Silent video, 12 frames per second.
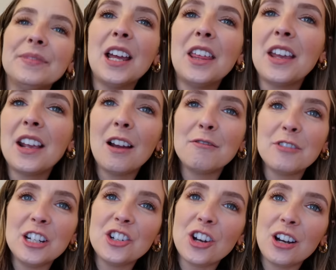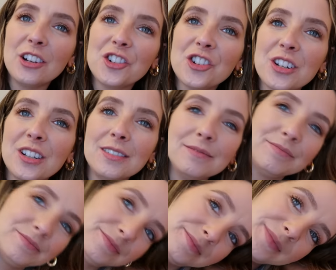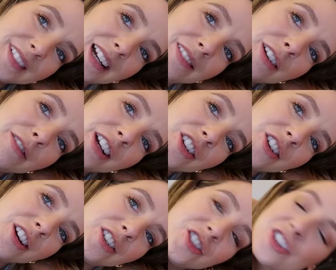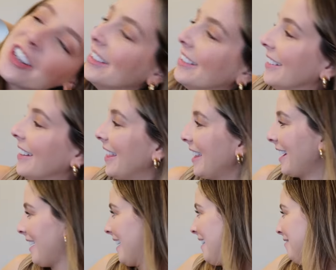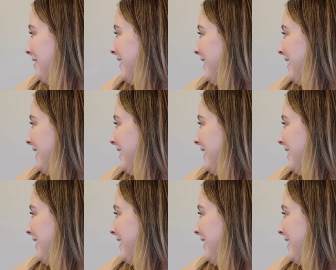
I think I've recharged. Have I recharged? I think I have.